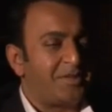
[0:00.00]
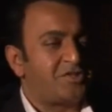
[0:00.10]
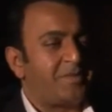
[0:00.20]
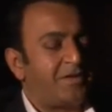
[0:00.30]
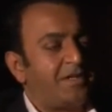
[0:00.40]
you
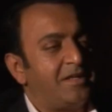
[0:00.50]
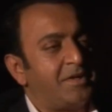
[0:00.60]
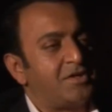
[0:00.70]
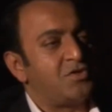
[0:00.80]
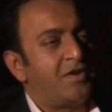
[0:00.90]
mentioned about Hindi
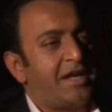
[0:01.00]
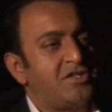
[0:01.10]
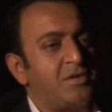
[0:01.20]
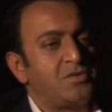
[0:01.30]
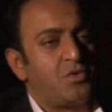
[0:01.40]
because
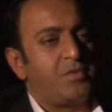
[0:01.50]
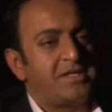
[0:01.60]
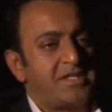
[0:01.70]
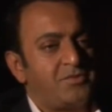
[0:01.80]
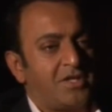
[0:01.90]
that was your
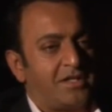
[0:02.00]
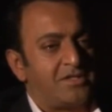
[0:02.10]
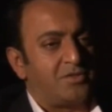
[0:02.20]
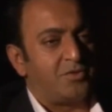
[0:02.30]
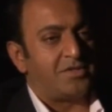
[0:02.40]
worst subject
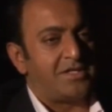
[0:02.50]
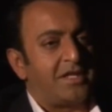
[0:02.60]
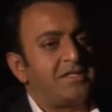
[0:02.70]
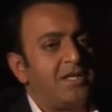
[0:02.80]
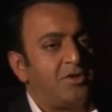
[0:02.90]
in school, wasn't
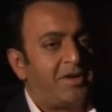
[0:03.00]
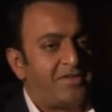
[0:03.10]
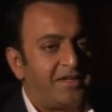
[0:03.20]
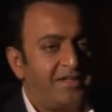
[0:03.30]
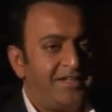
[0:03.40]
it? Until your
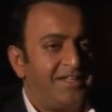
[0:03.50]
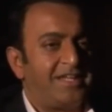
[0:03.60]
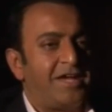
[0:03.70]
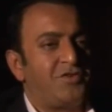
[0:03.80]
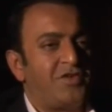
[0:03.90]
mother
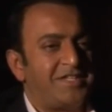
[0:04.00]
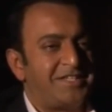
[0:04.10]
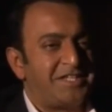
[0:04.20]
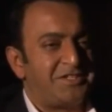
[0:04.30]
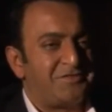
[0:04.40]
gave you the
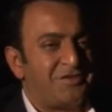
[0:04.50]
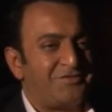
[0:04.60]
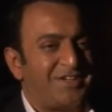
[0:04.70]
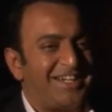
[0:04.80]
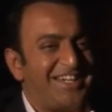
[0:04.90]
incentive
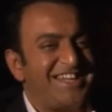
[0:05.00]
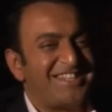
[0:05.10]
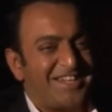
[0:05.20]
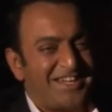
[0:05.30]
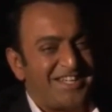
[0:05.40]
of
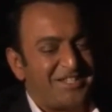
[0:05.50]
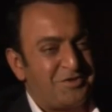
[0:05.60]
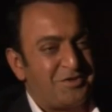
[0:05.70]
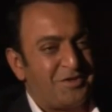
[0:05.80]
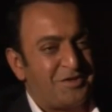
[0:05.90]
studying it
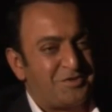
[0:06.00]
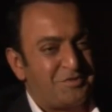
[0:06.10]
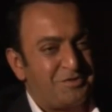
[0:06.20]
so you could go to a